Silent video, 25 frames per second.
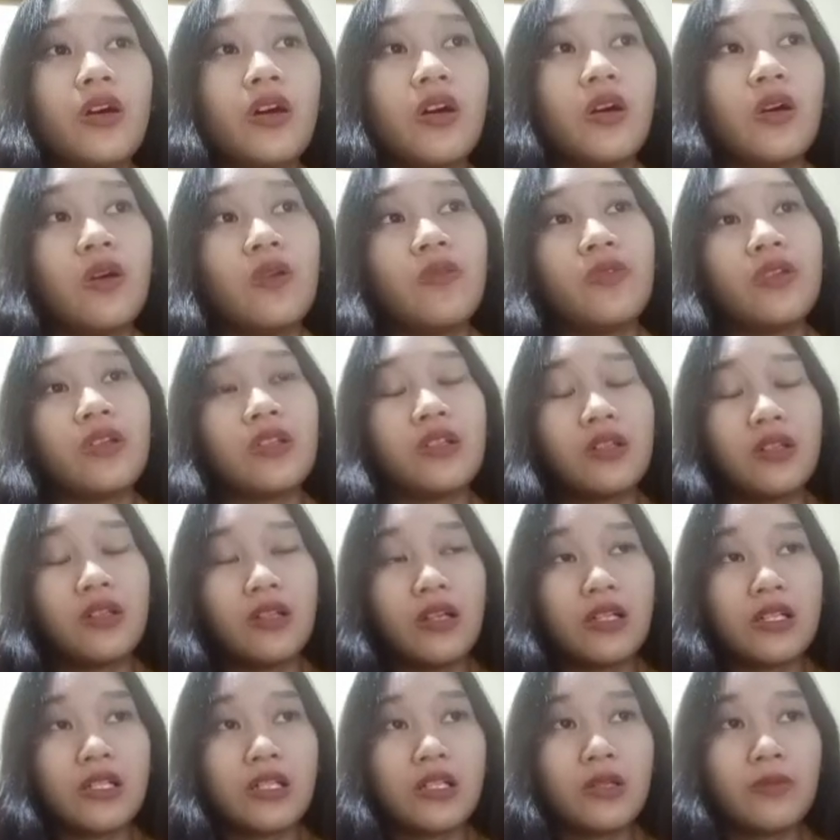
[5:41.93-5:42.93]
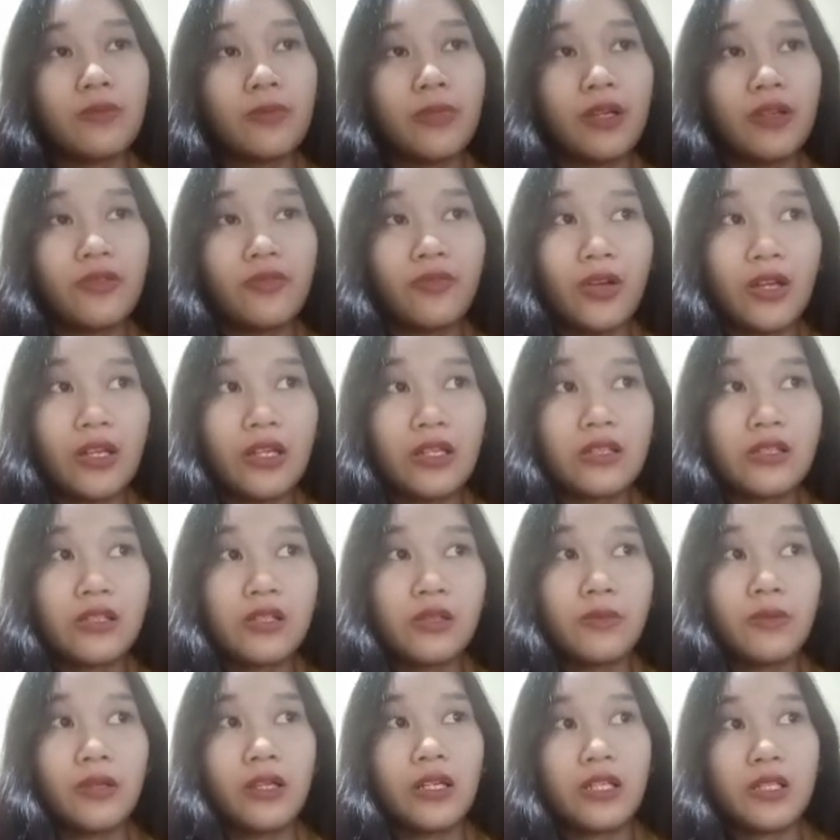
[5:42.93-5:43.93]
of international
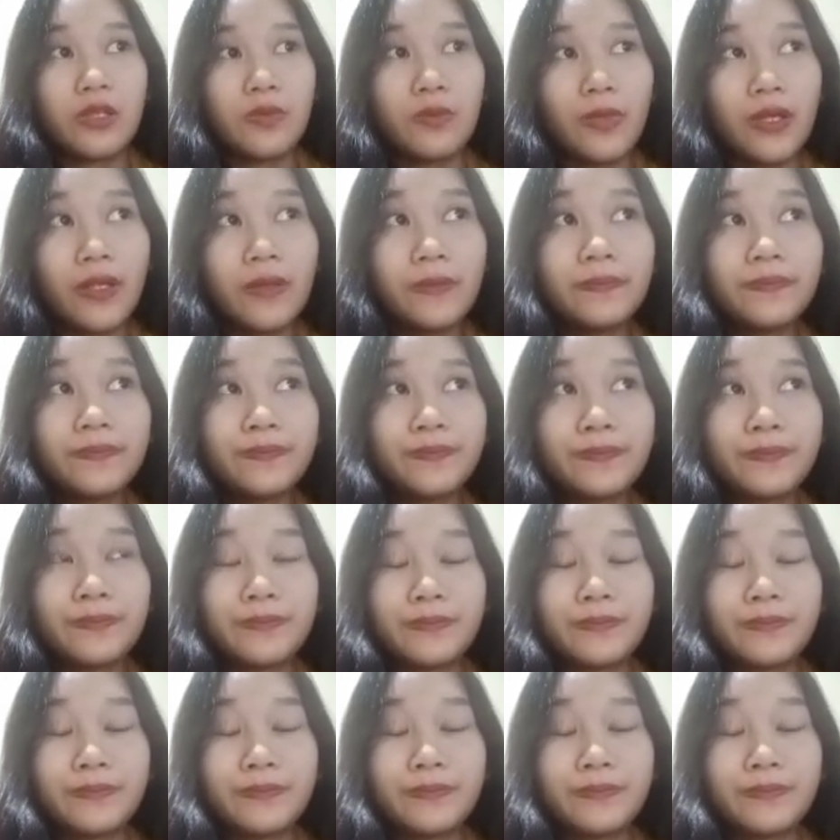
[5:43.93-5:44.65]
financial management,